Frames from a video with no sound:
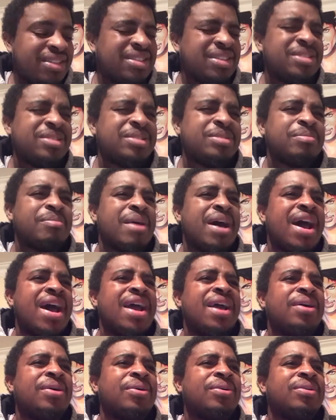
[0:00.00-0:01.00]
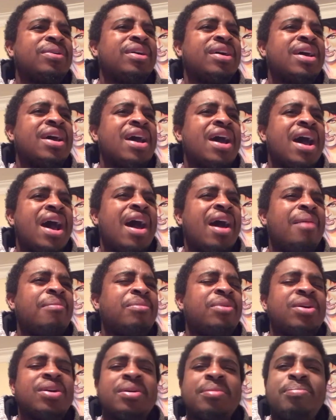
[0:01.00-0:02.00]
Ishii smiled.
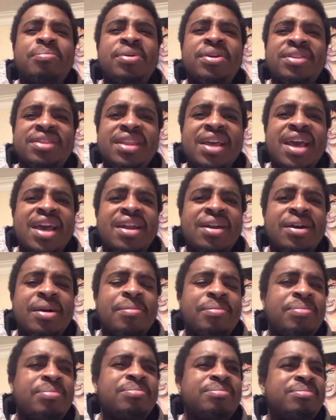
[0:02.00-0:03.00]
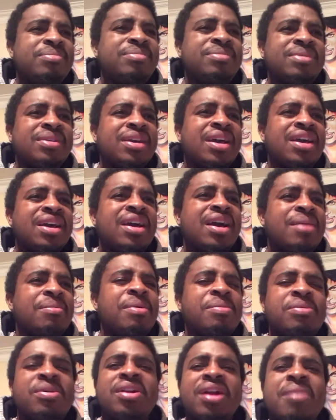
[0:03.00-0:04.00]
I'm going to put that up.
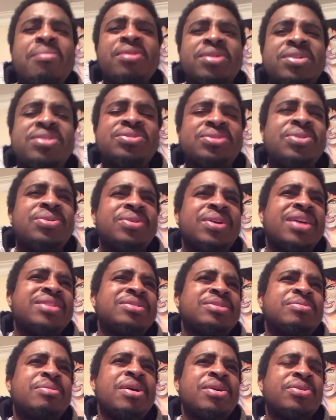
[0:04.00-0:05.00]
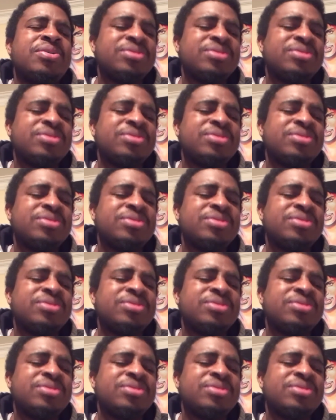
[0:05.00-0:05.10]
I'm going to show you guys a smile.